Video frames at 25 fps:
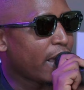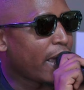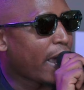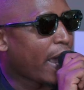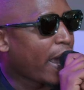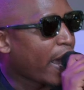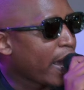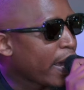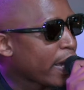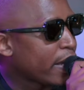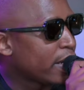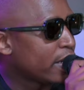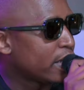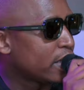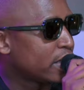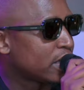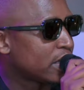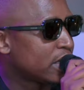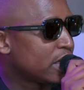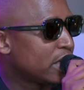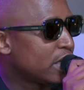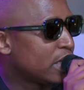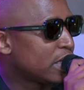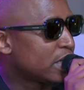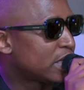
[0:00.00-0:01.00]
and
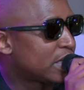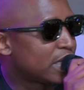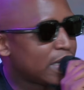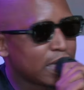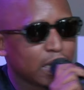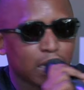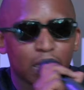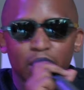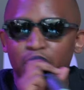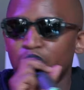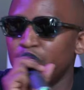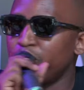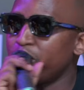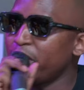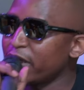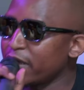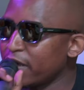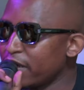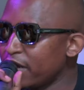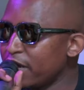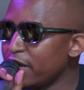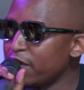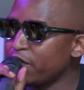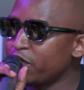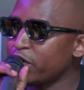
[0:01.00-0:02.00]
still make
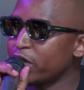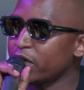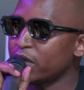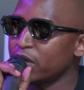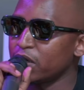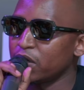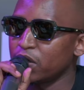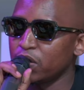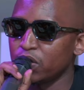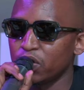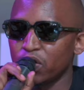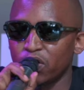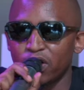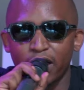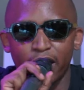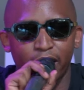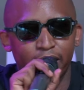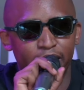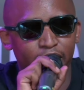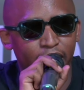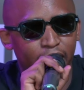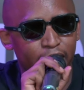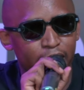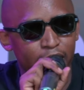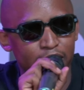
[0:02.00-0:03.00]
a living, you know?
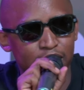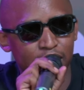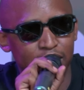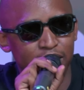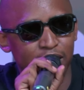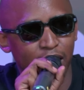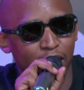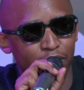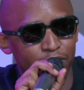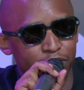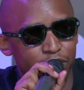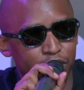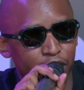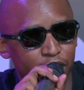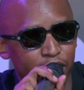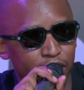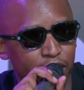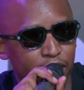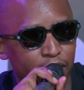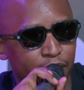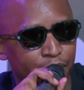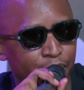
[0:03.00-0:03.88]
And it's a tough journey.